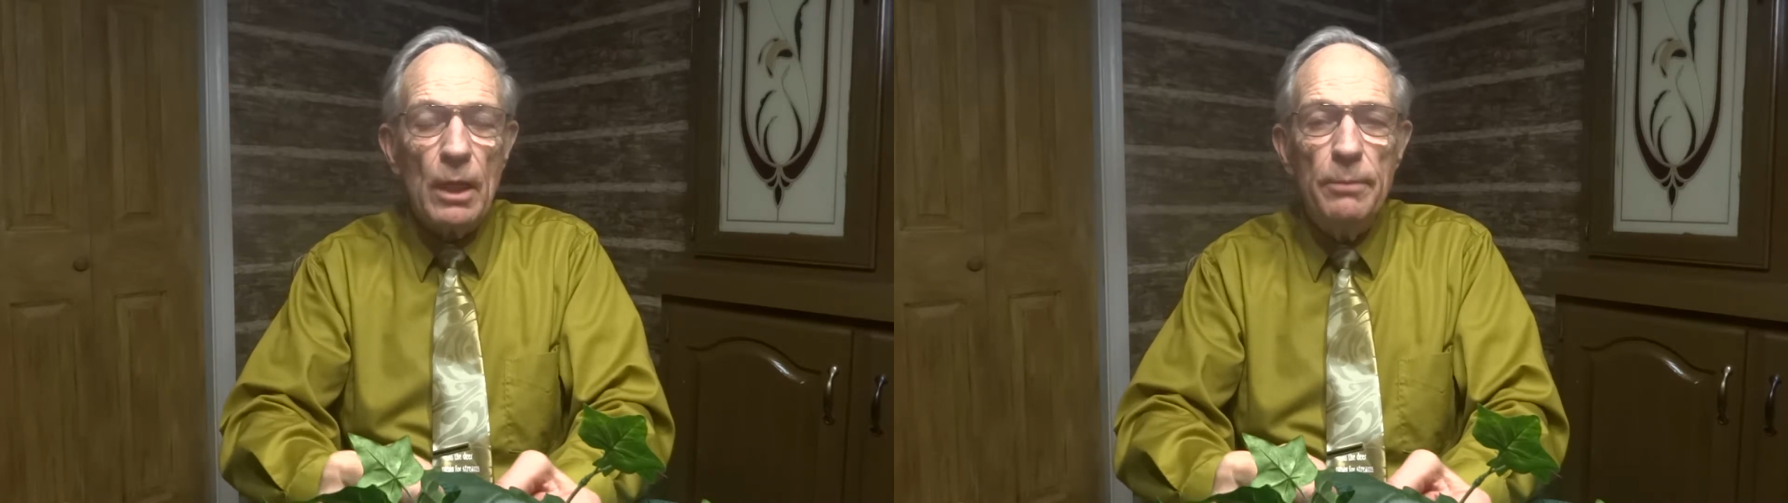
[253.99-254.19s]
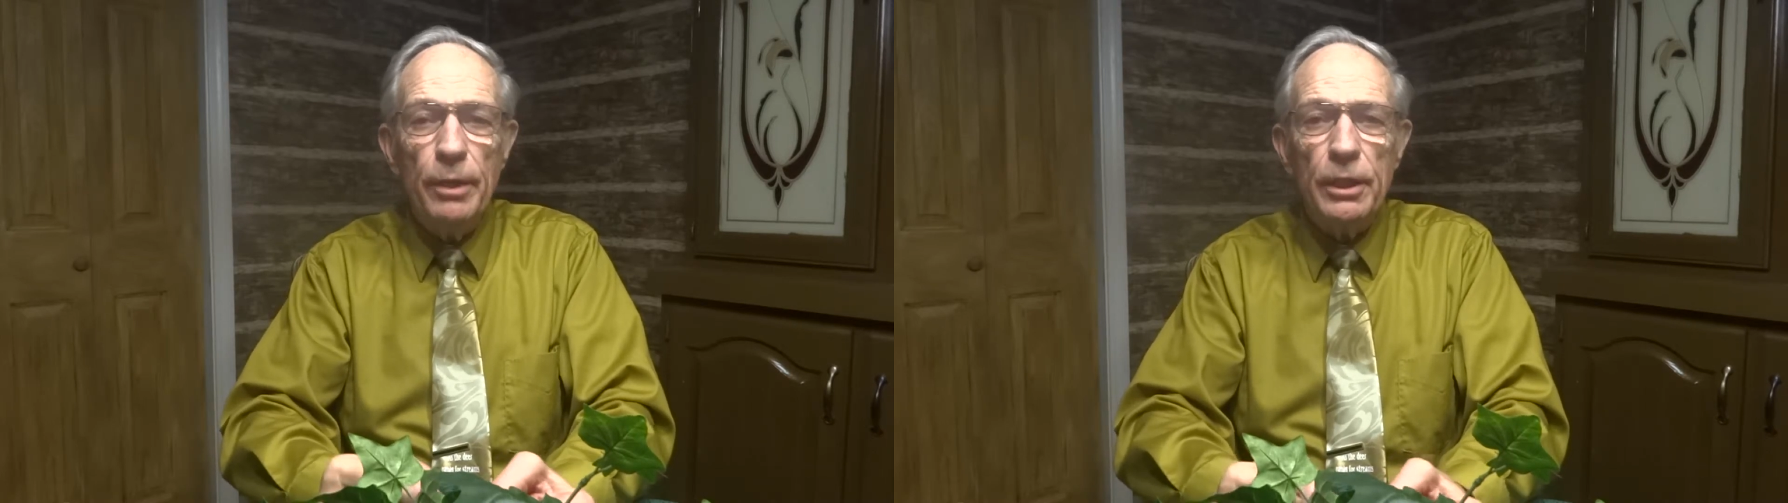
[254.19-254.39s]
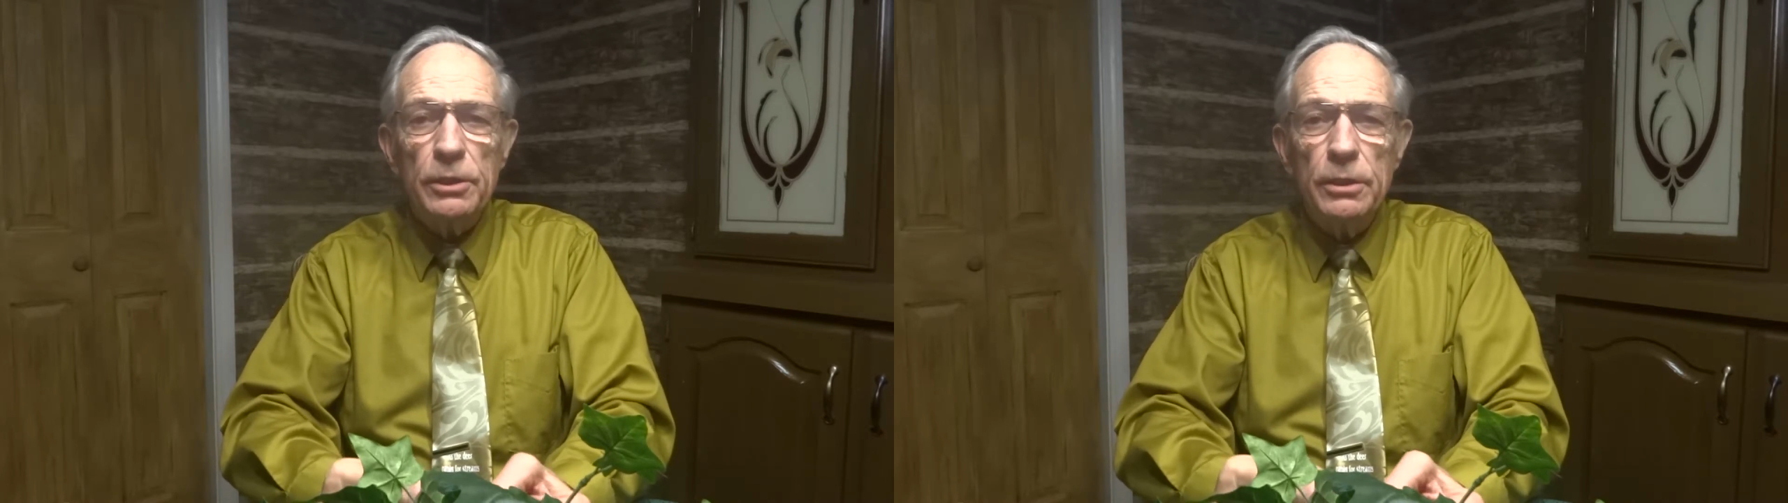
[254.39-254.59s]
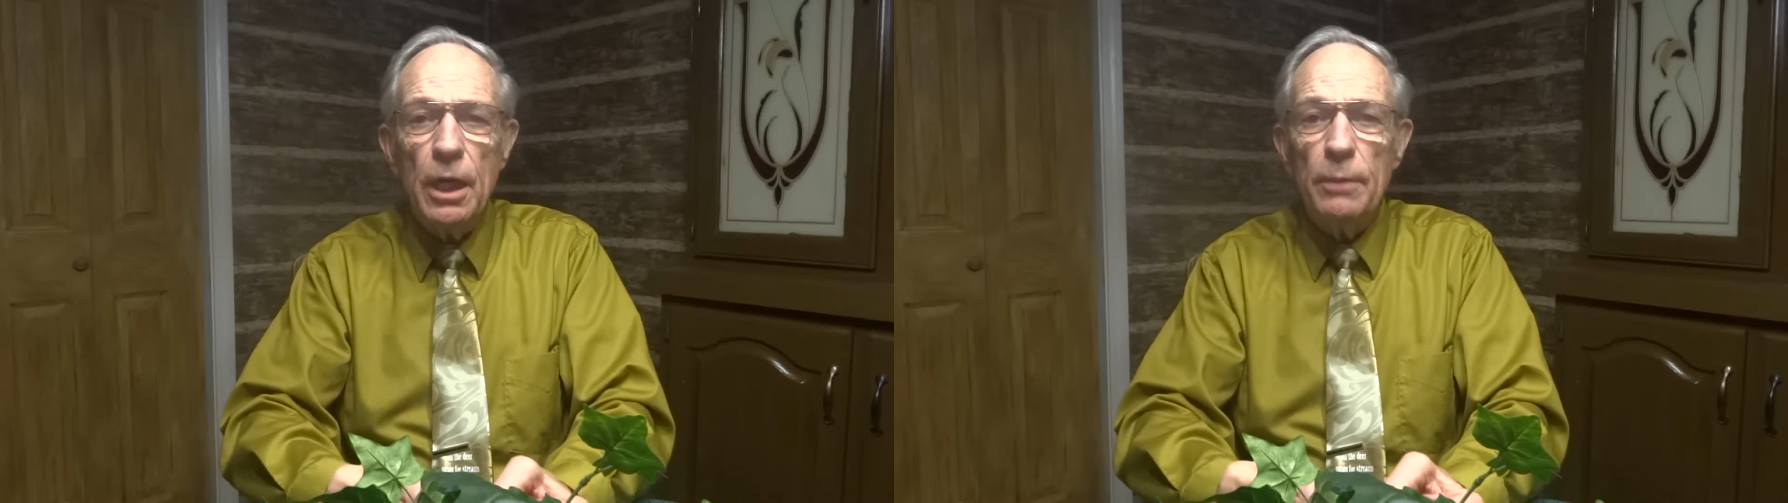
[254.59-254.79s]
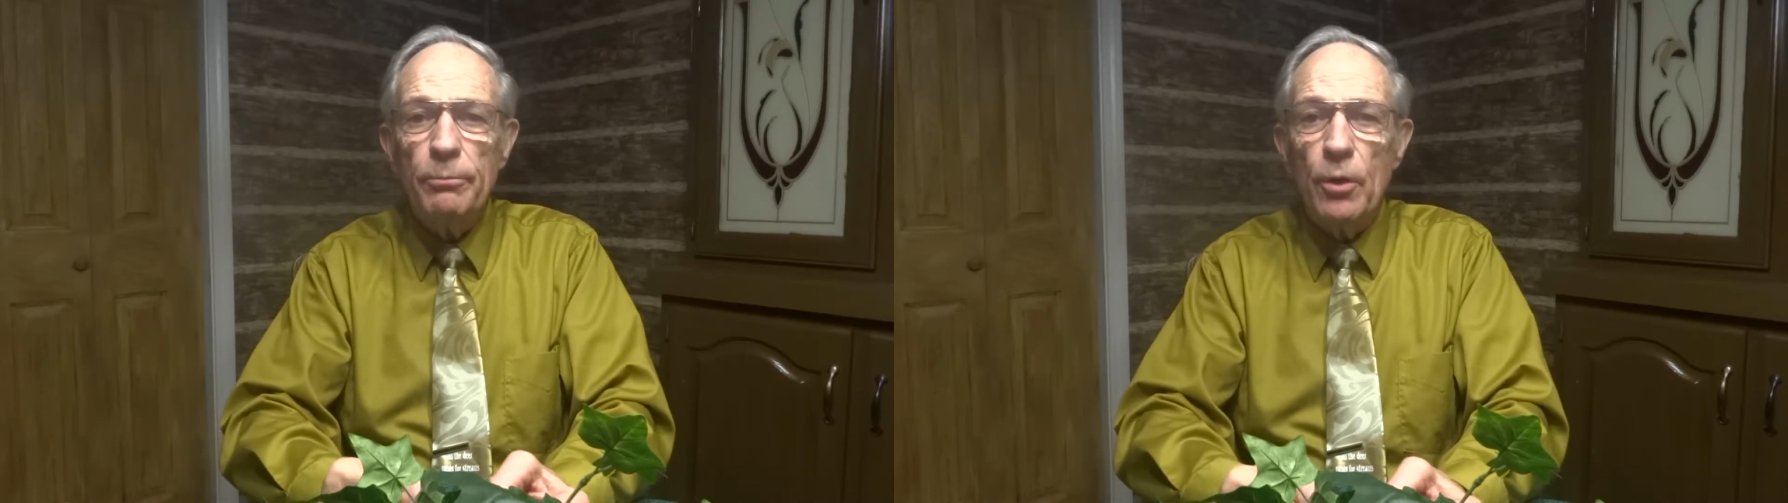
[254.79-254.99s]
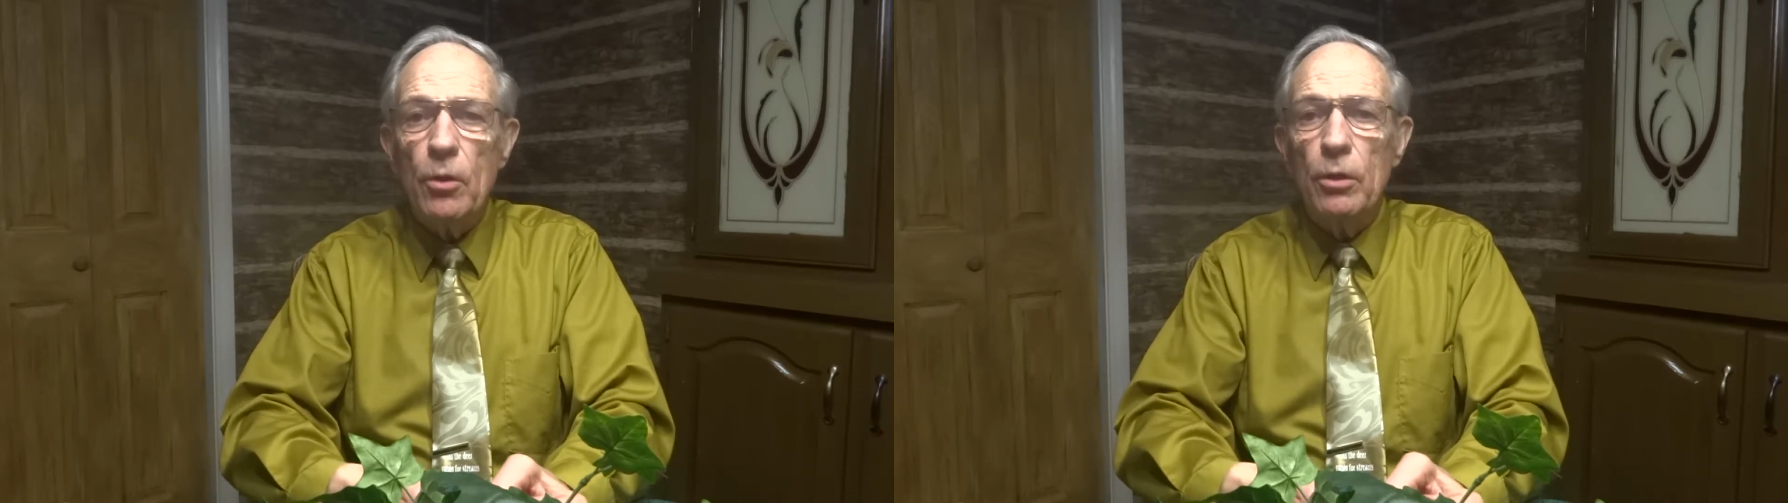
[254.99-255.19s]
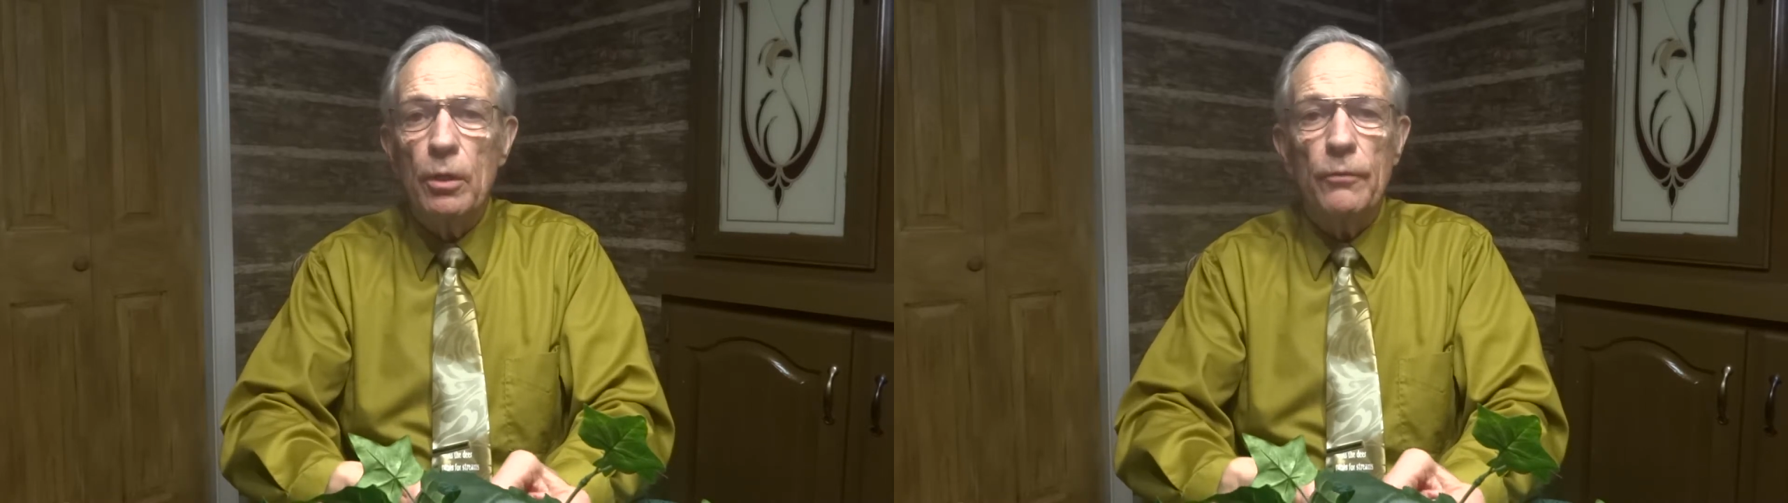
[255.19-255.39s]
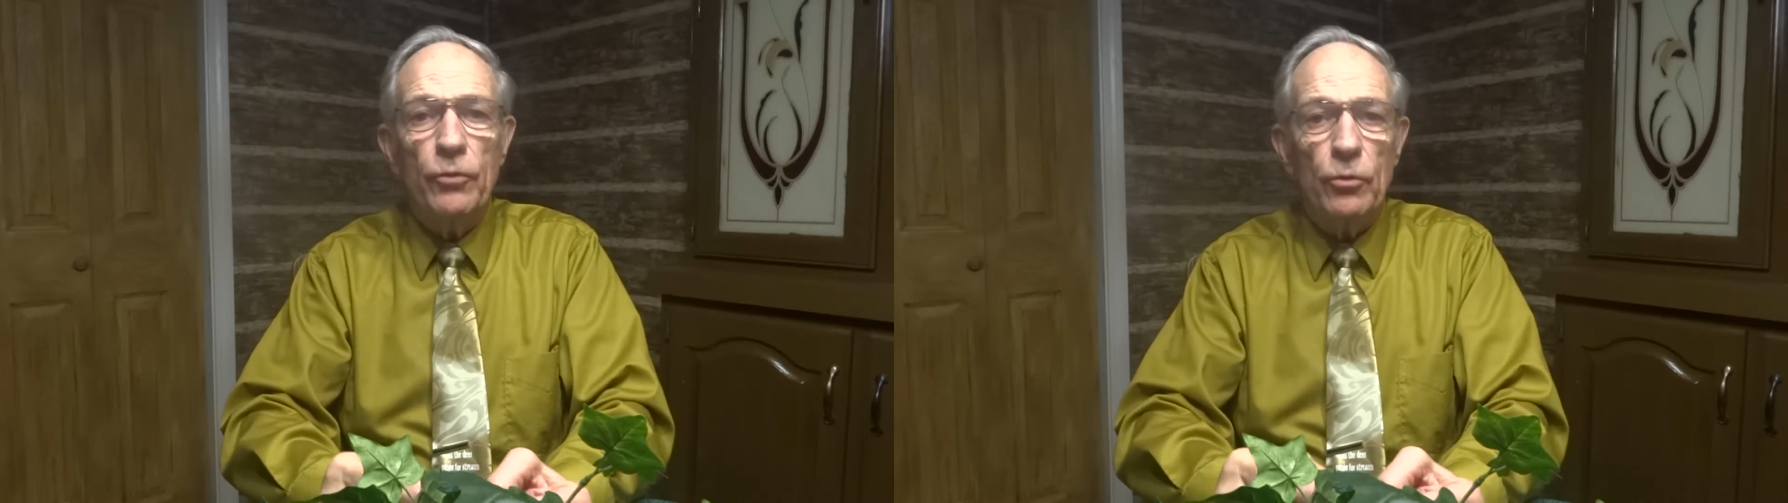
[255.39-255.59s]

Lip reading: But it's not part of